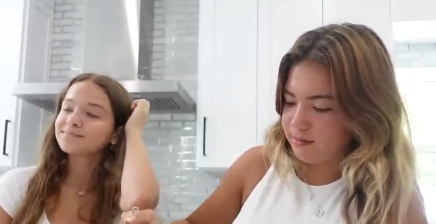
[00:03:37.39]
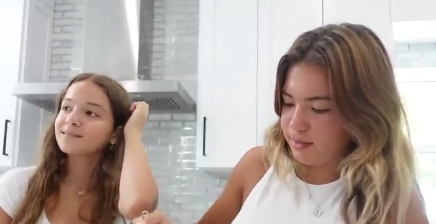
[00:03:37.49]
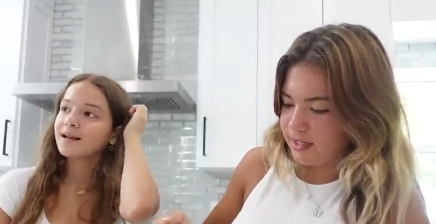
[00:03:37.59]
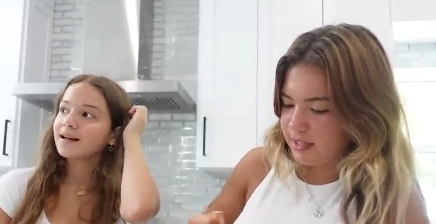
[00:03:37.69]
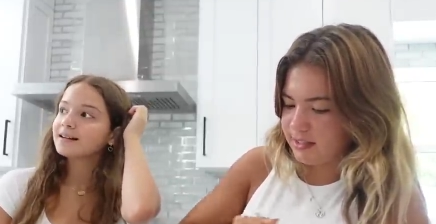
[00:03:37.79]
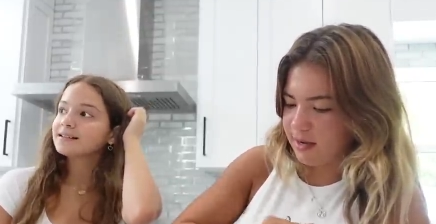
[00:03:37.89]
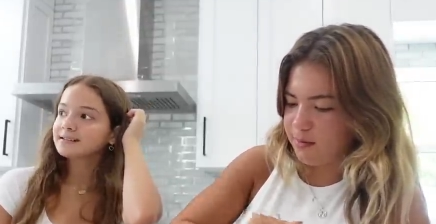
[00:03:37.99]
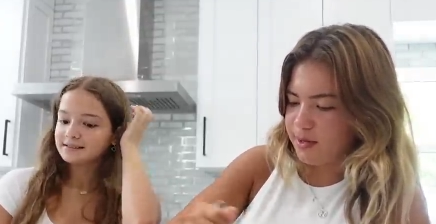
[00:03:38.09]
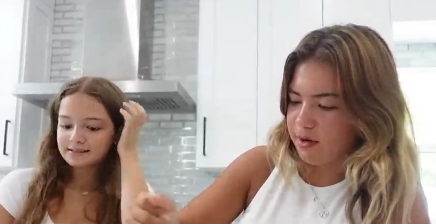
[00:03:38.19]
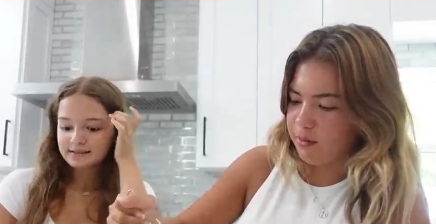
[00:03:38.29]
Speaker 1: Because I'll
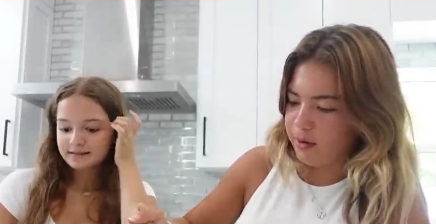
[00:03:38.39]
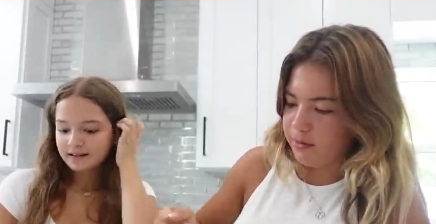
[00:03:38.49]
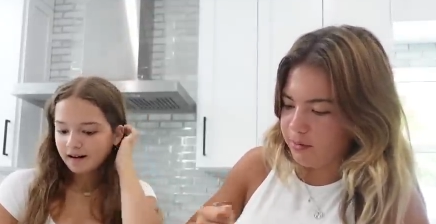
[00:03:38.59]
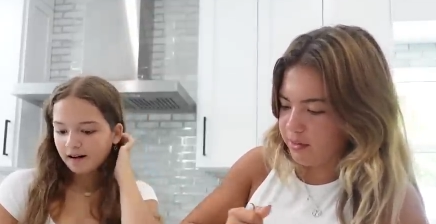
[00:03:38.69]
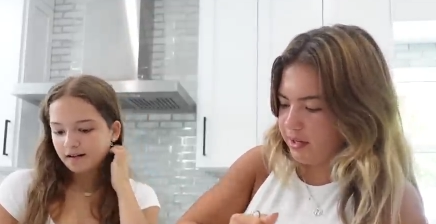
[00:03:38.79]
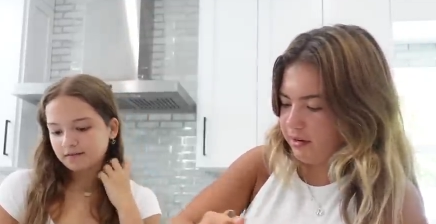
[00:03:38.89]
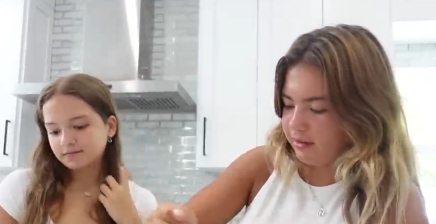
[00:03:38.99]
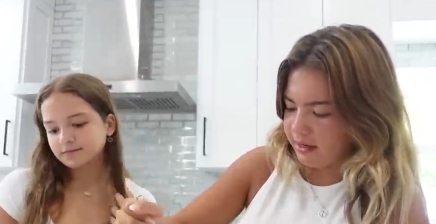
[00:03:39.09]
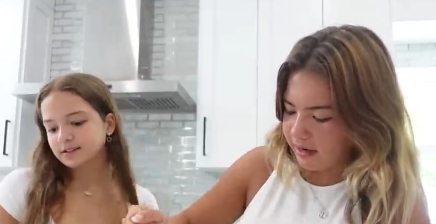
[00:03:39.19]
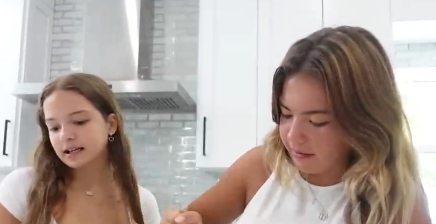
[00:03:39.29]
be all the way in North
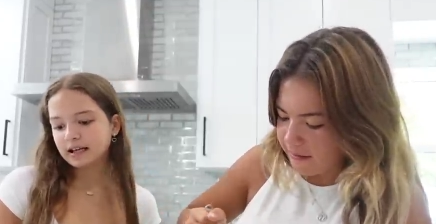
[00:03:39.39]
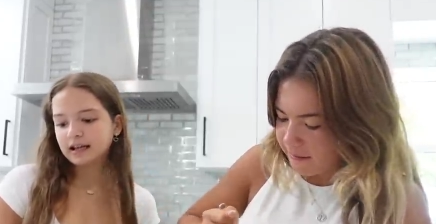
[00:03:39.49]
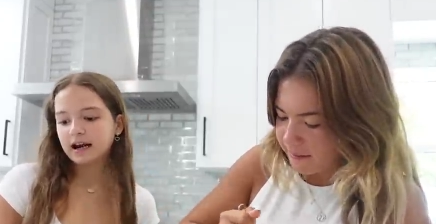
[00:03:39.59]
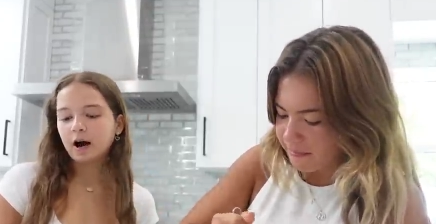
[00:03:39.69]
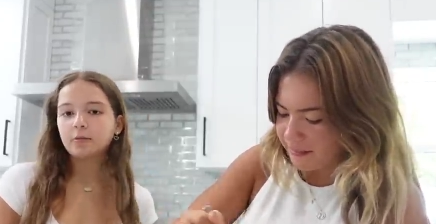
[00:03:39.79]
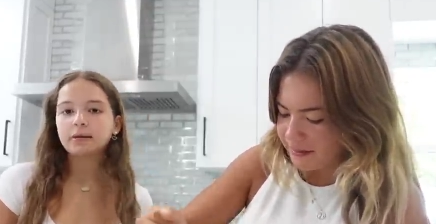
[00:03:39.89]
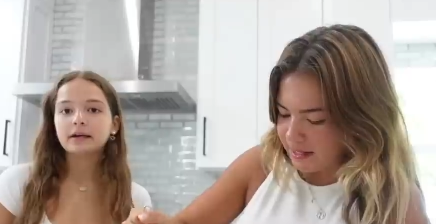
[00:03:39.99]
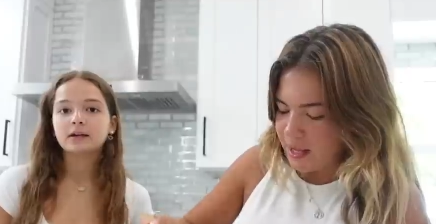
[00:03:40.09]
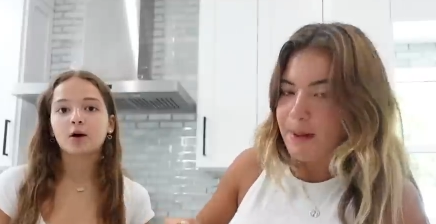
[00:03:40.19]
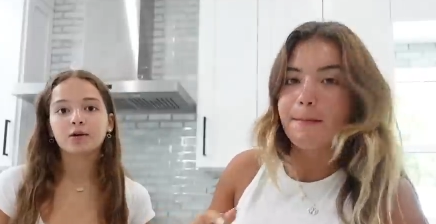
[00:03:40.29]
Carolina. And I'll be
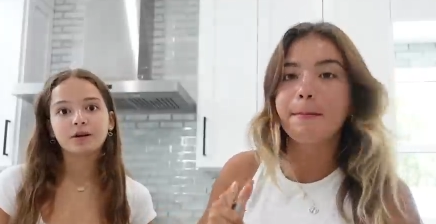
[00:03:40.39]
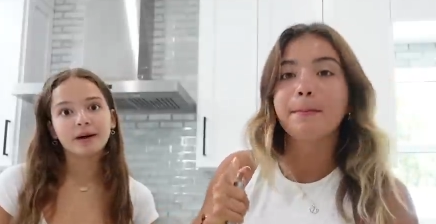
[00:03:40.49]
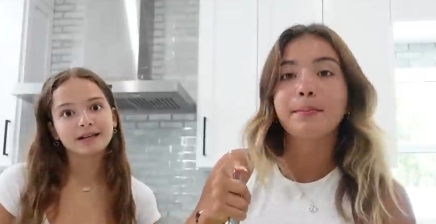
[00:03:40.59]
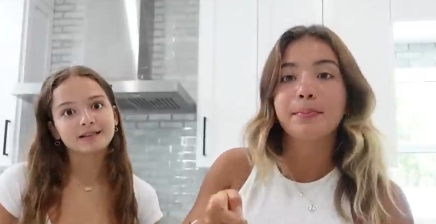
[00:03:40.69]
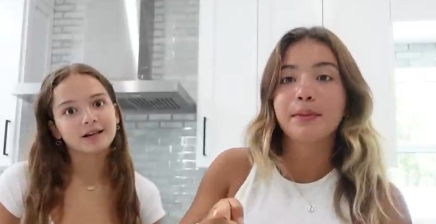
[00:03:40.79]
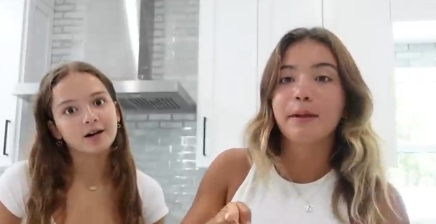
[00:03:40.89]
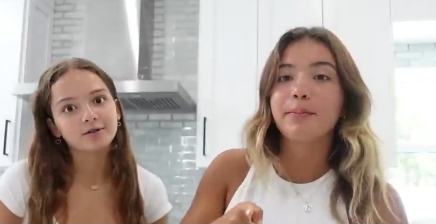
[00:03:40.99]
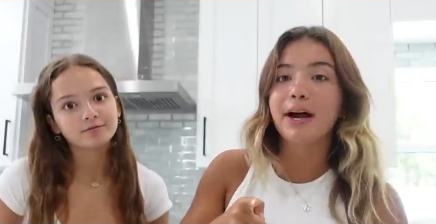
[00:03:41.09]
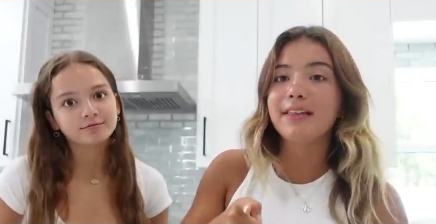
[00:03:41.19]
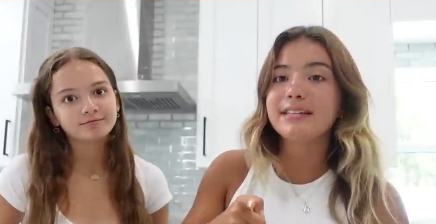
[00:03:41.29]
going to Mexico.
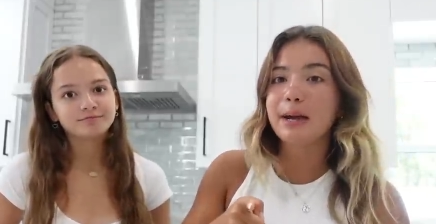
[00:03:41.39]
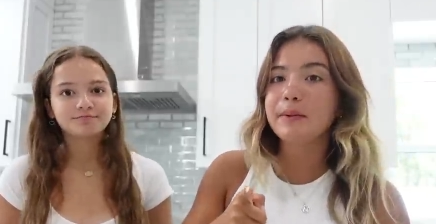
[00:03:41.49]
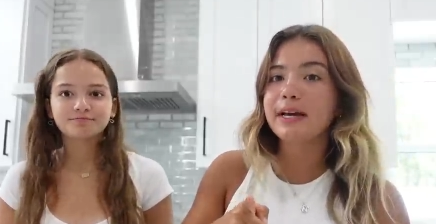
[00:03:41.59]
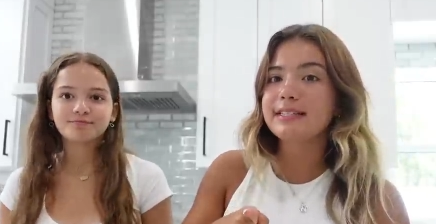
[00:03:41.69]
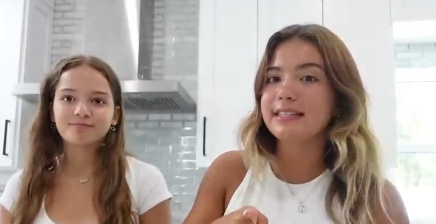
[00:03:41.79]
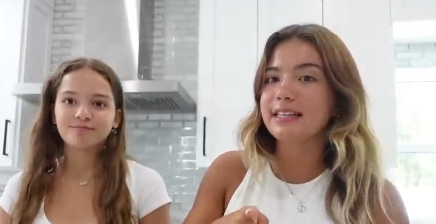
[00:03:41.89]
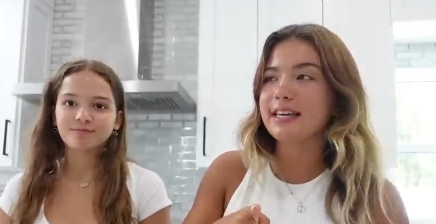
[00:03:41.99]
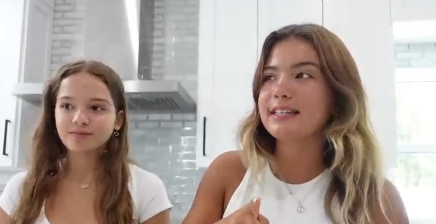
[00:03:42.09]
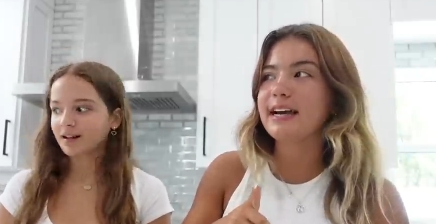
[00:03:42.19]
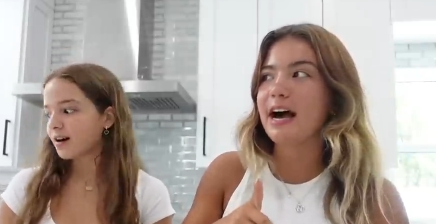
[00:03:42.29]
By the time you guys see
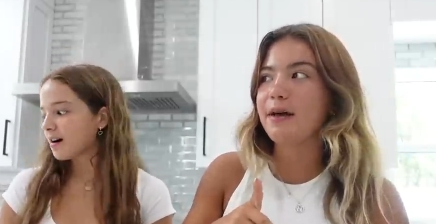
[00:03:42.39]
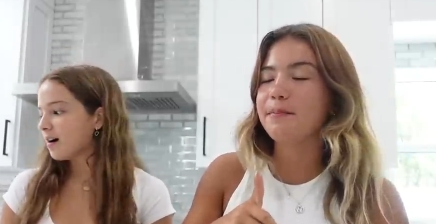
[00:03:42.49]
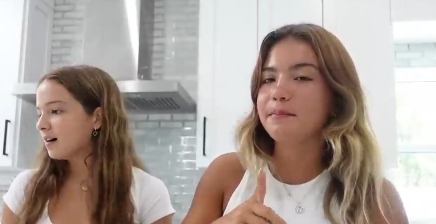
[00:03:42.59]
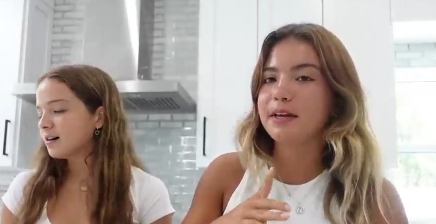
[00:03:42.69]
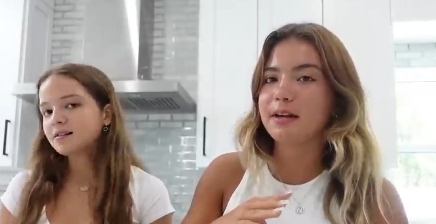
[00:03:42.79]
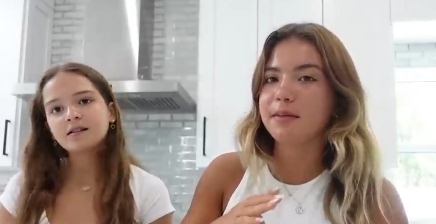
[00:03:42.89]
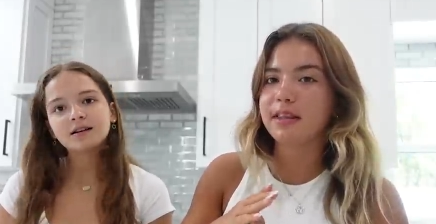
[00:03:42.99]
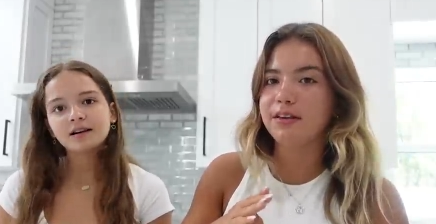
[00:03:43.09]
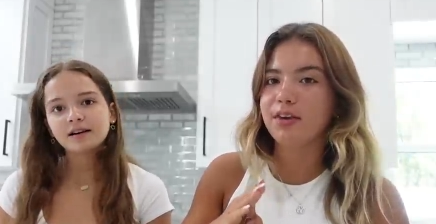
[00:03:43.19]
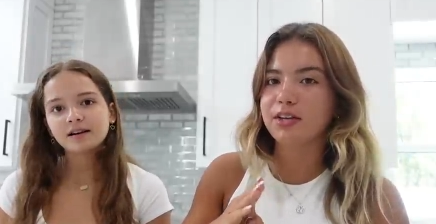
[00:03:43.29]
this, I'm gonna be
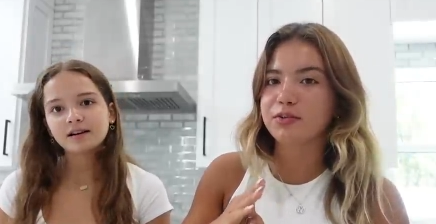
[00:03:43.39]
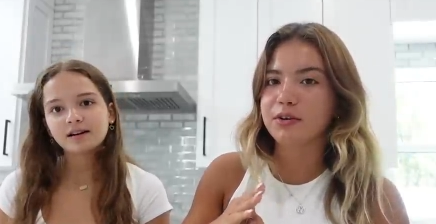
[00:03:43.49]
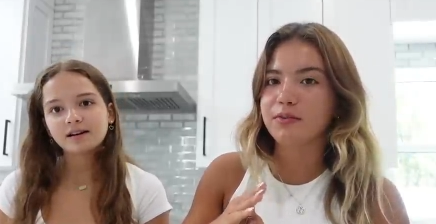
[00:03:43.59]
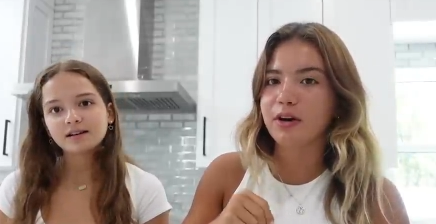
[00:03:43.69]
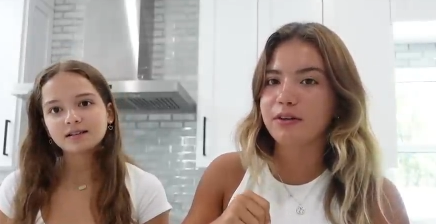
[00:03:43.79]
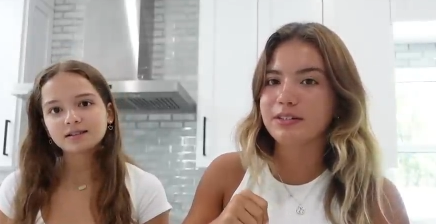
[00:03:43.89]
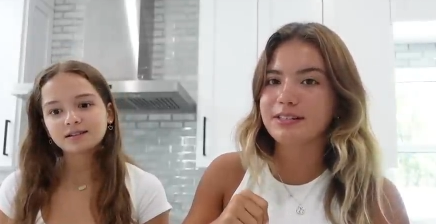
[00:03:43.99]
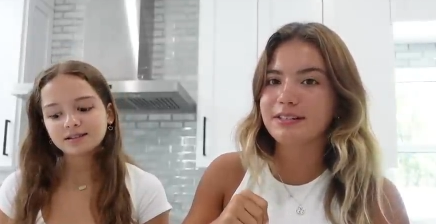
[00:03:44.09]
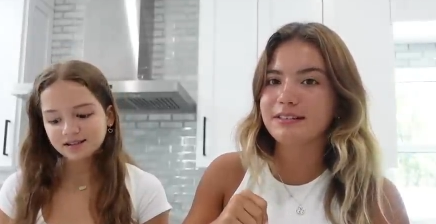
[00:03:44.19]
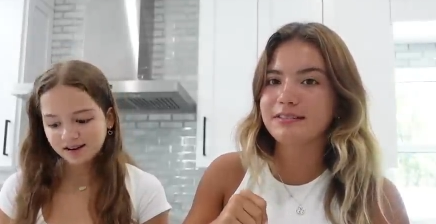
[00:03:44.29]
leaving in 24 hours.